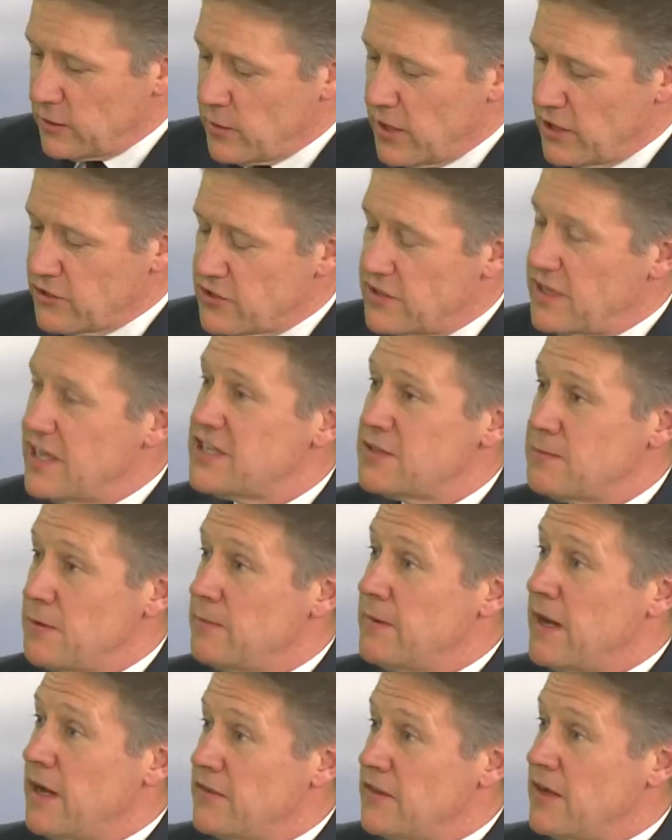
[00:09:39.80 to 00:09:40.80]
question has to be
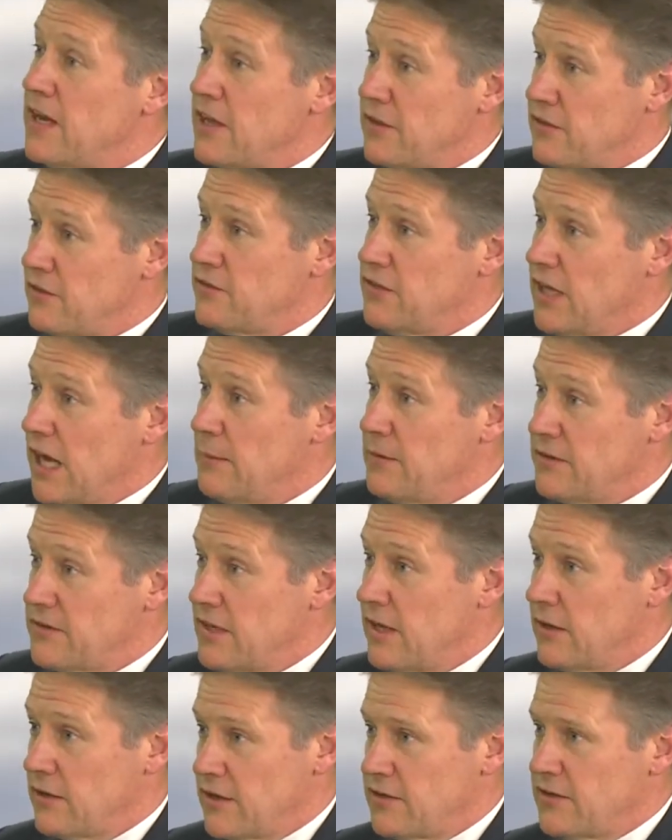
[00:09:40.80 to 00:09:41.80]
about the length of time it's
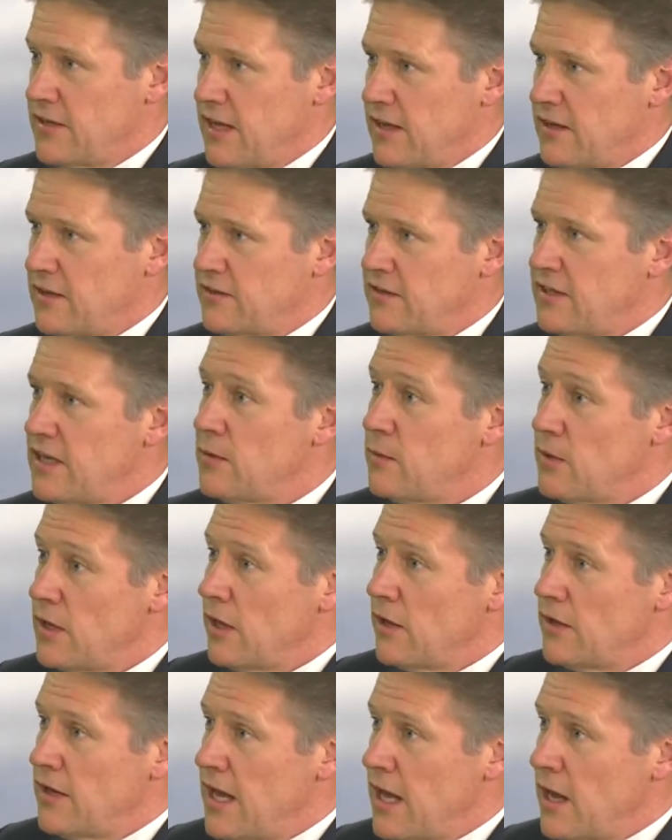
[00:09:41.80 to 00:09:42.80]
now going to take us. Here we
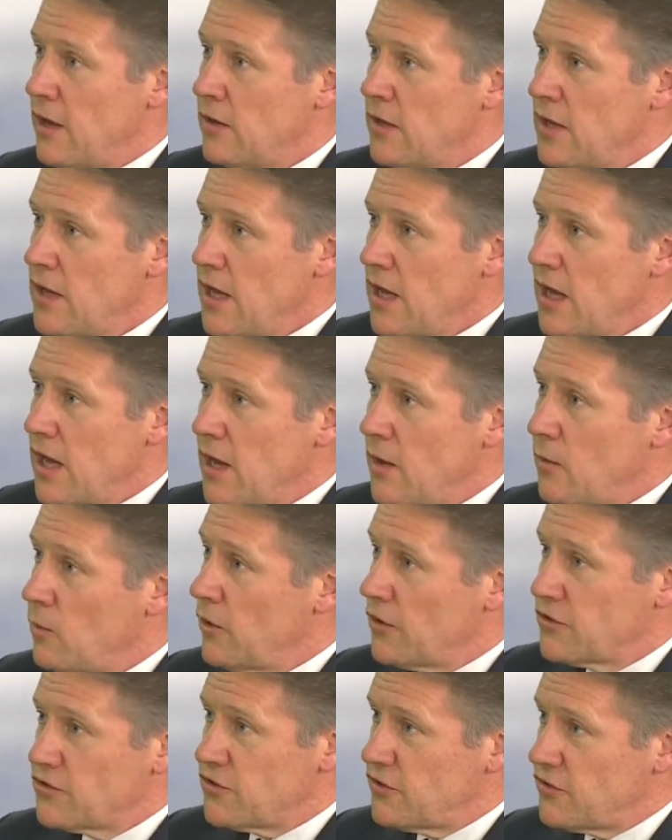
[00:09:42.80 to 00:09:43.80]
are now,
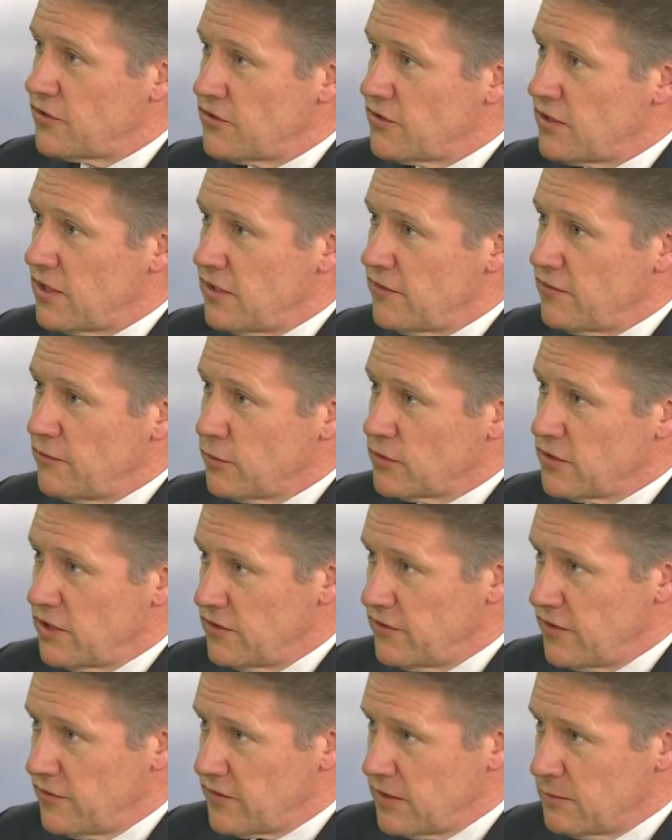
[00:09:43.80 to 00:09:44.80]
just 14
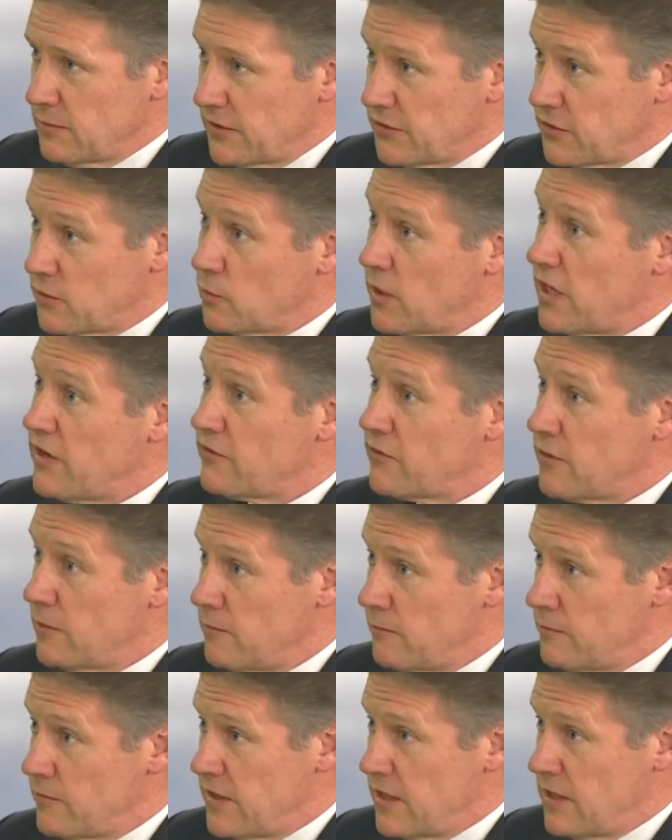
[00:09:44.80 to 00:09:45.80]
to 15 months away
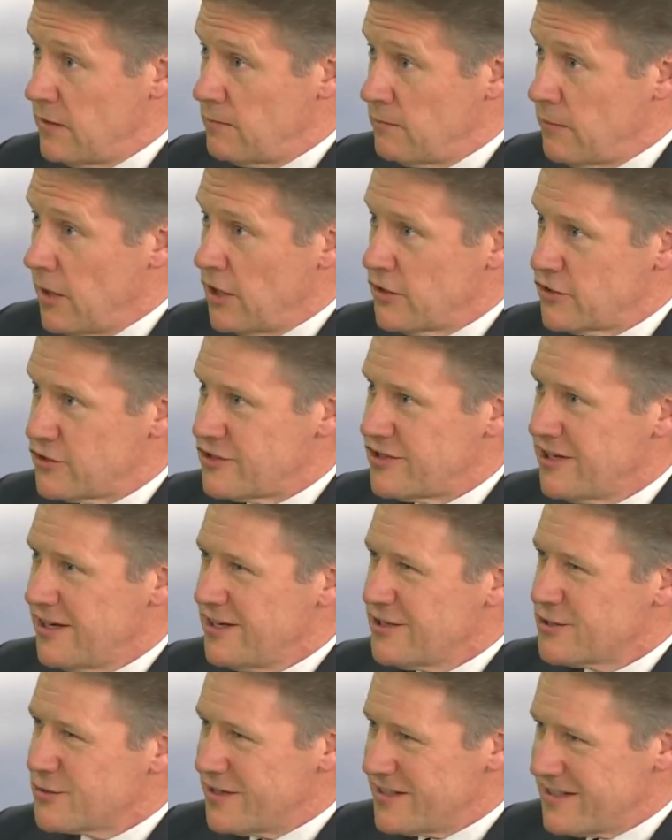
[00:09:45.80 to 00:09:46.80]
from the March
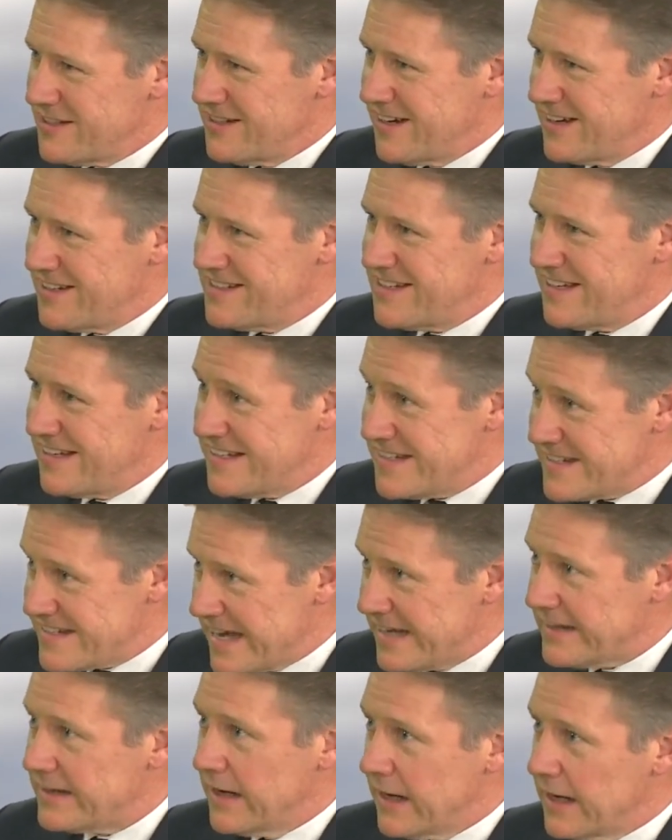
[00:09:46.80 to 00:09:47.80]
2019
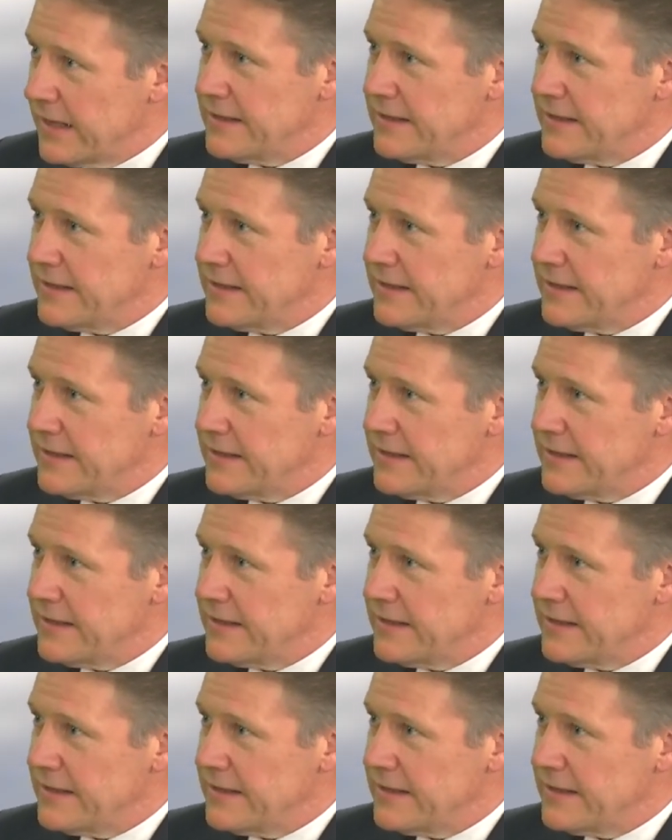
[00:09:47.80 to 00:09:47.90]
deadline.